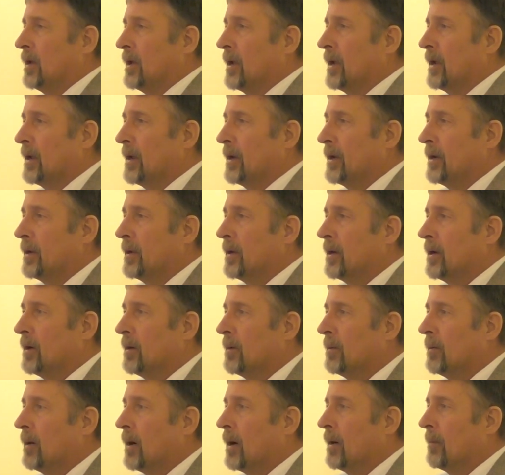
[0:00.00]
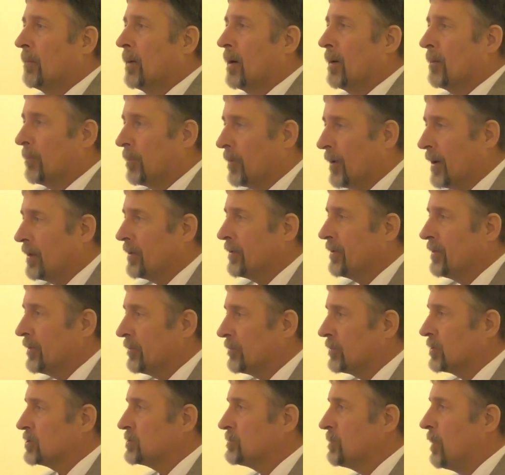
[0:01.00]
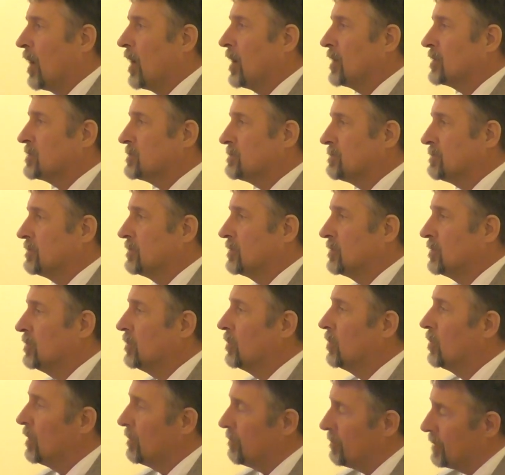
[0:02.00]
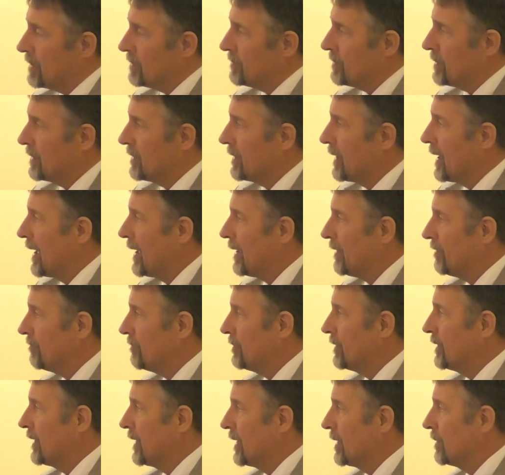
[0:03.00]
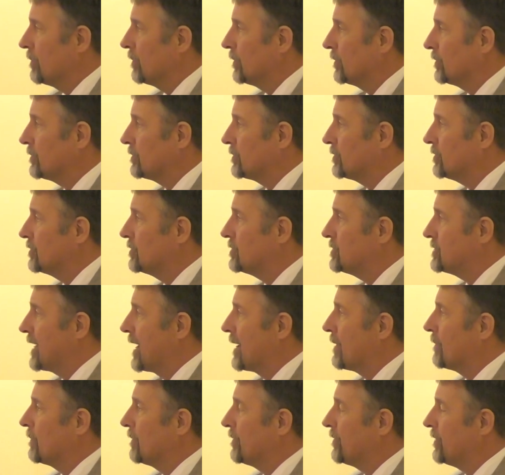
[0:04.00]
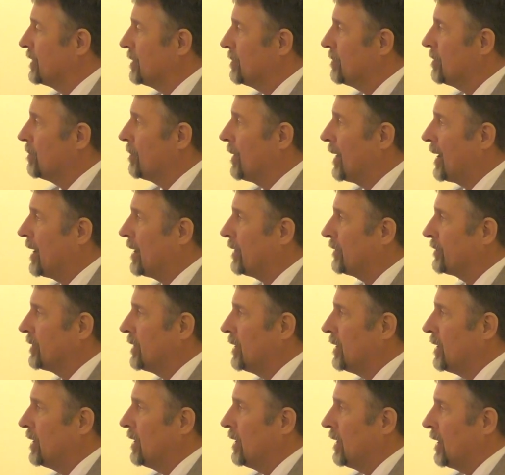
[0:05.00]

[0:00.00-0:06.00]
and I'm proud of their response to what BB and I chat with them about,